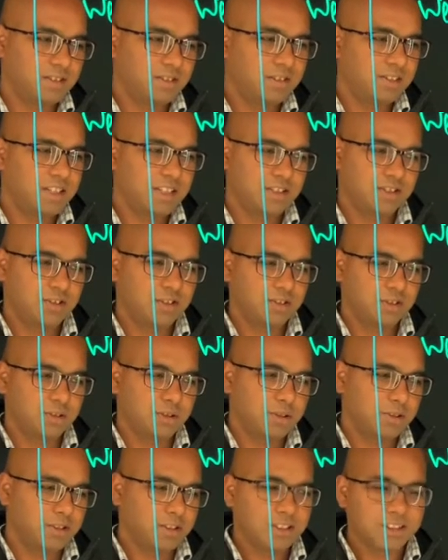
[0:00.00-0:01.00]
That's not
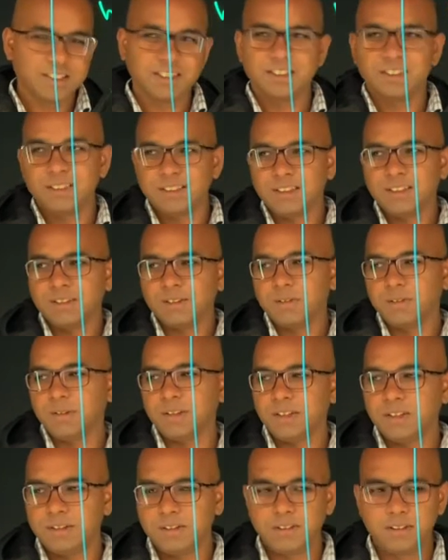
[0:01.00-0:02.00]
good.
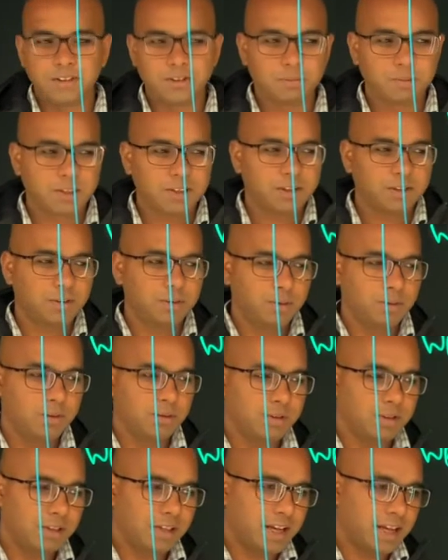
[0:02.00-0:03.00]
Okay, it's better to
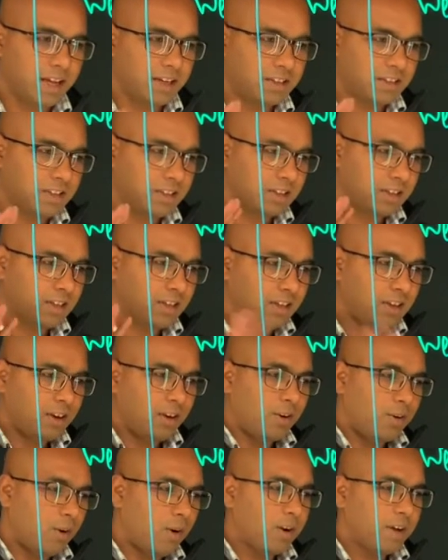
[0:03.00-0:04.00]
get
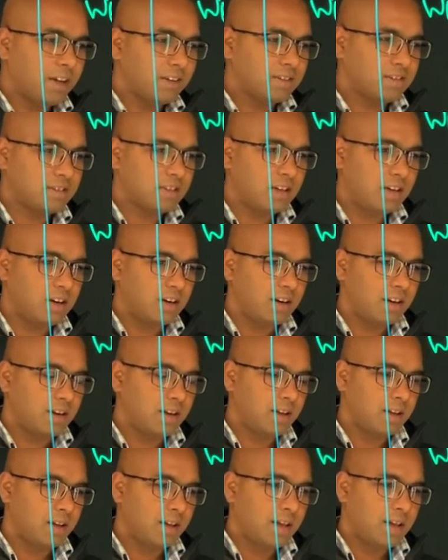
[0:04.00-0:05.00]
wrong answer
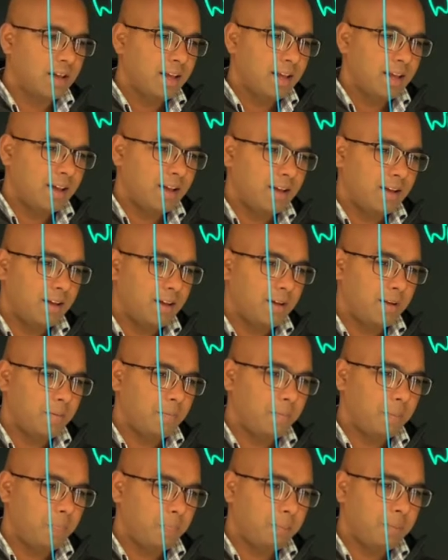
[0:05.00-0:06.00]

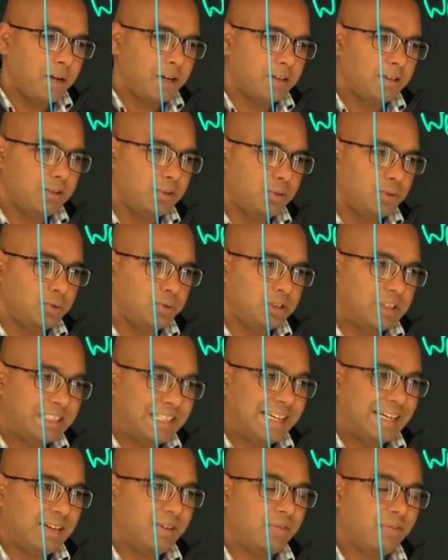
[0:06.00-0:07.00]
but to
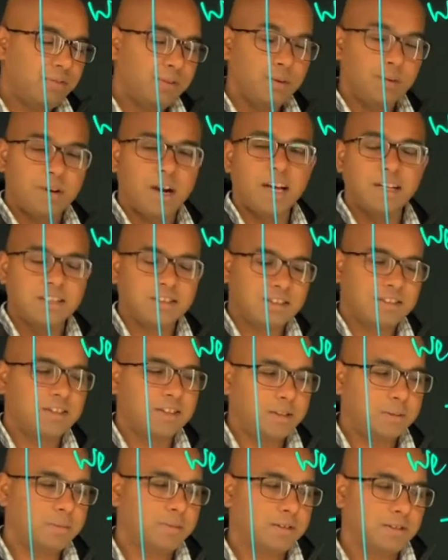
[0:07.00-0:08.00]
take few right
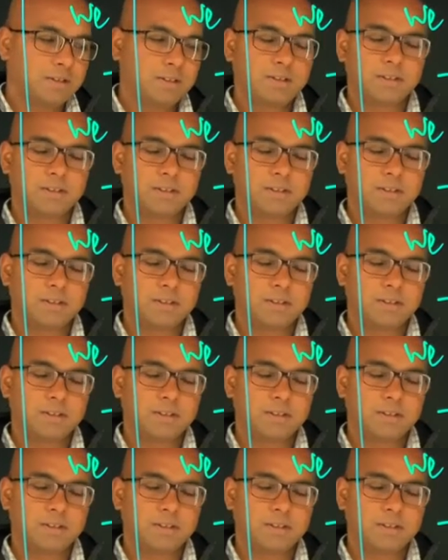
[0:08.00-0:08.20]
steps,